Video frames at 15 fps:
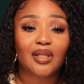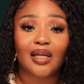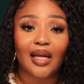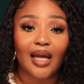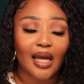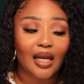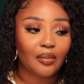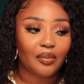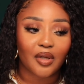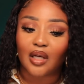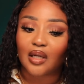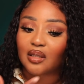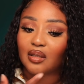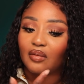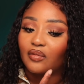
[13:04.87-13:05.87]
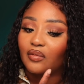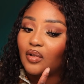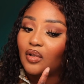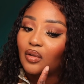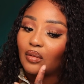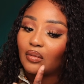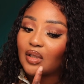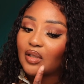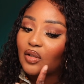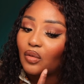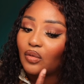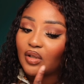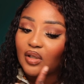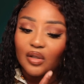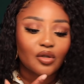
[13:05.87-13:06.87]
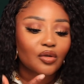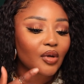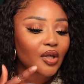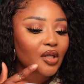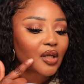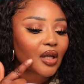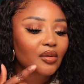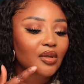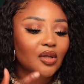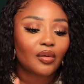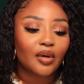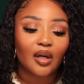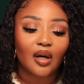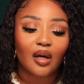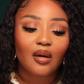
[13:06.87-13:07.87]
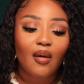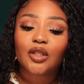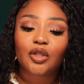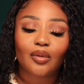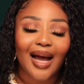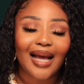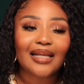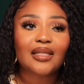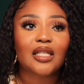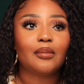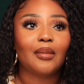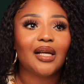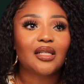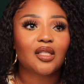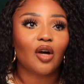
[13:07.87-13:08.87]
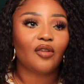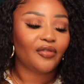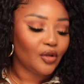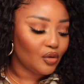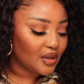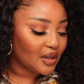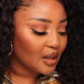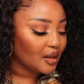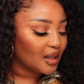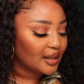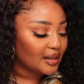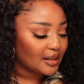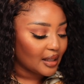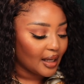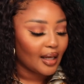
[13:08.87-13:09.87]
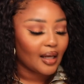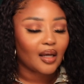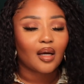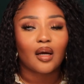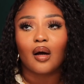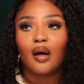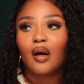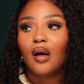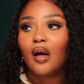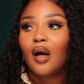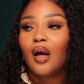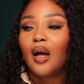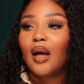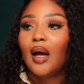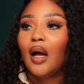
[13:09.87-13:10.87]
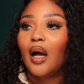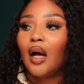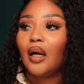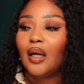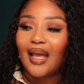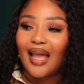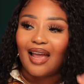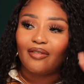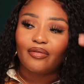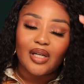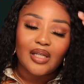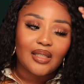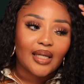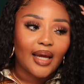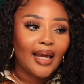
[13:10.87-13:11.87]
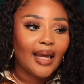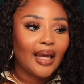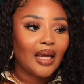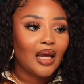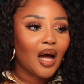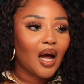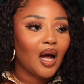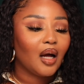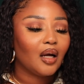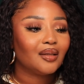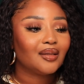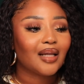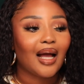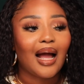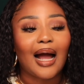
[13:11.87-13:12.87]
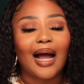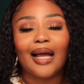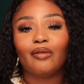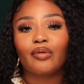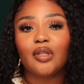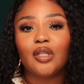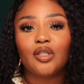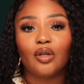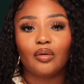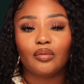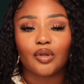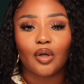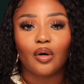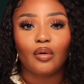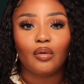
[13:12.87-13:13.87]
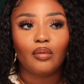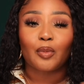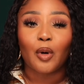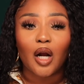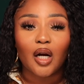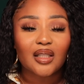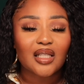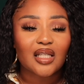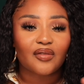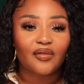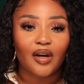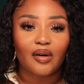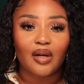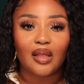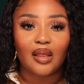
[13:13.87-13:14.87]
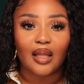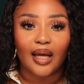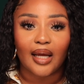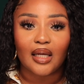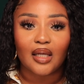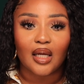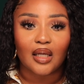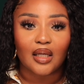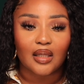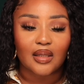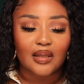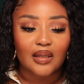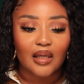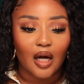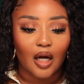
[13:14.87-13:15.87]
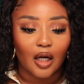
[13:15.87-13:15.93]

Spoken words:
gonna hate it because of, you know, this whole situation that was going on. Do I see myself using this like every day? I really don't know. Product is very light in its